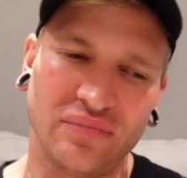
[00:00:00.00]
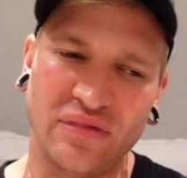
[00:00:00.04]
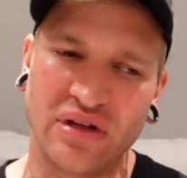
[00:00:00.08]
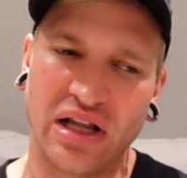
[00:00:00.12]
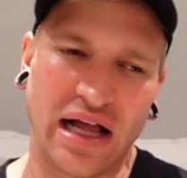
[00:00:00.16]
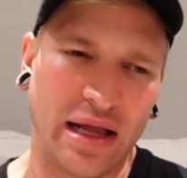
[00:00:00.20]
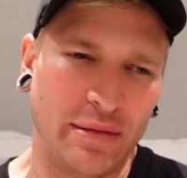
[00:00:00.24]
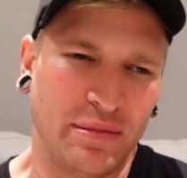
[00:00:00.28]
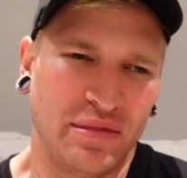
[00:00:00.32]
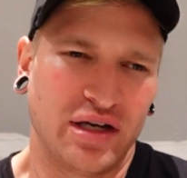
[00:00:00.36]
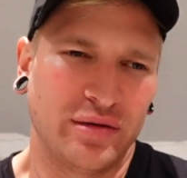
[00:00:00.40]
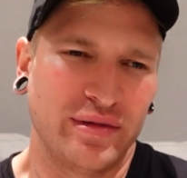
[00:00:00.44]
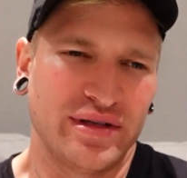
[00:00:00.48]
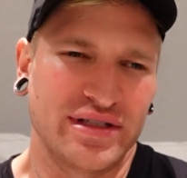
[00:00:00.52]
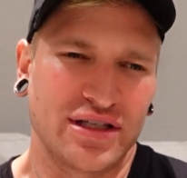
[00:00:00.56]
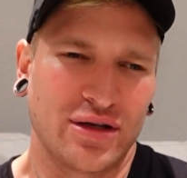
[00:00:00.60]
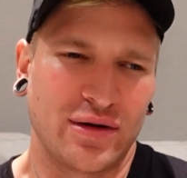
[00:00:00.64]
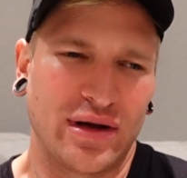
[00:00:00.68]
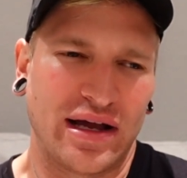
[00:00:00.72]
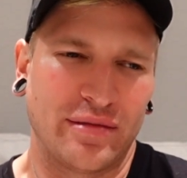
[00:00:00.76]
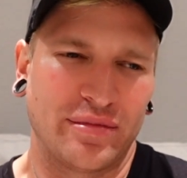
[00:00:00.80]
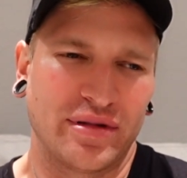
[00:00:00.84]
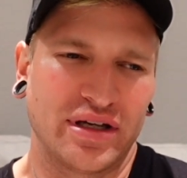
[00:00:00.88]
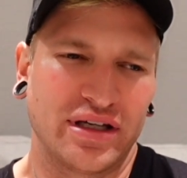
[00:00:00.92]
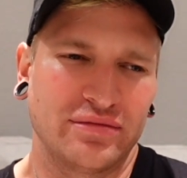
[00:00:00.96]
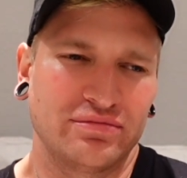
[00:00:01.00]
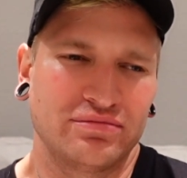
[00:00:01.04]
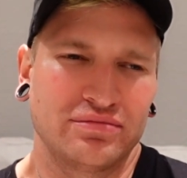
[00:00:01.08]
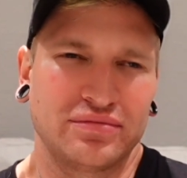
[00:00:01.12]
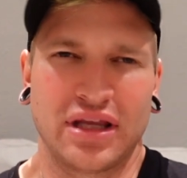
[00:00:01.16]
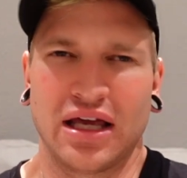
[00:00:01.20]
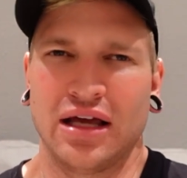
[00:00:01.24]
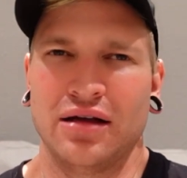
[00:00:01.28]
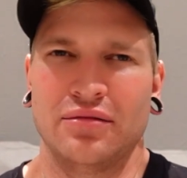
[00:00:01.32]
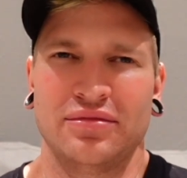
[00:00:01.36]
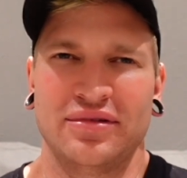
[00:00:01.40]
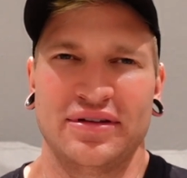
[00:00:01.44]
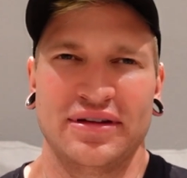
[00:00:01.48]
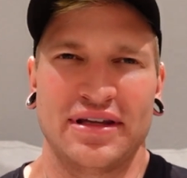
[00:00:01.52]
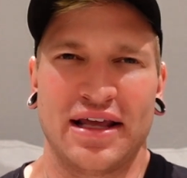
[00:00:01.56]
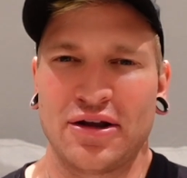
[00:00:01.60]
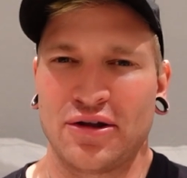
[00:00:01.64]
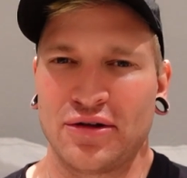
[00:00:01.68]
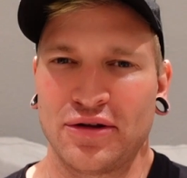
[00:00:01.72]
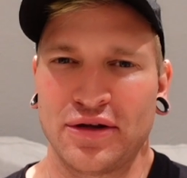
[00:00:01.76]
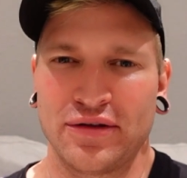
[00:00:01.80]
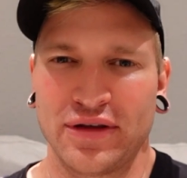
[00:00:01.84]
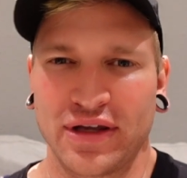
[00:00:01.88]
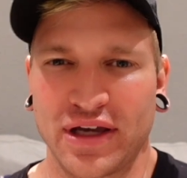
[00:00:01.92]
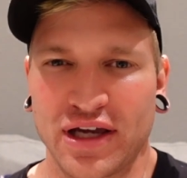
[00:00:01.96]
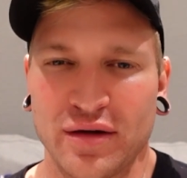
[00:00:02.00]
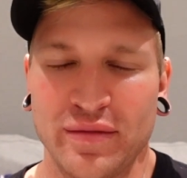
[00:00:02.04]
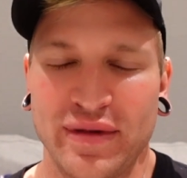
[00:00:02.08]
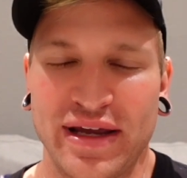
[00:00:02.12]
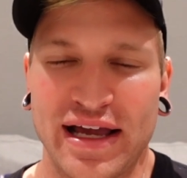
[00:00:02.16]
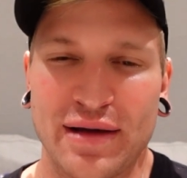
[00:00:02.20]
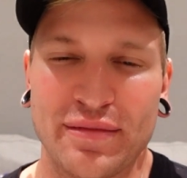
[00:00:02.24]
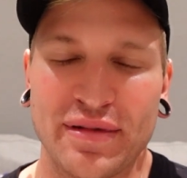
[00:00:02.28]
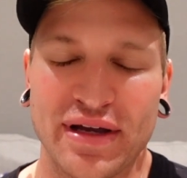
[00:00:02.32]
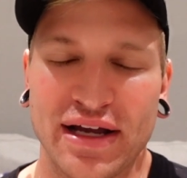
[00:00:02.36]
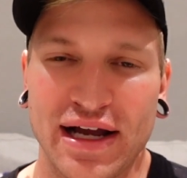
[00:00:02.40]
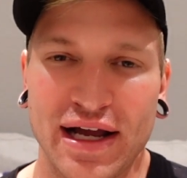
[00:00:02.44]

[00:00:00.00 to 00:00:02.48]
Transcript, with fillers: I'm going to be so happy. Not only are they going to be happy,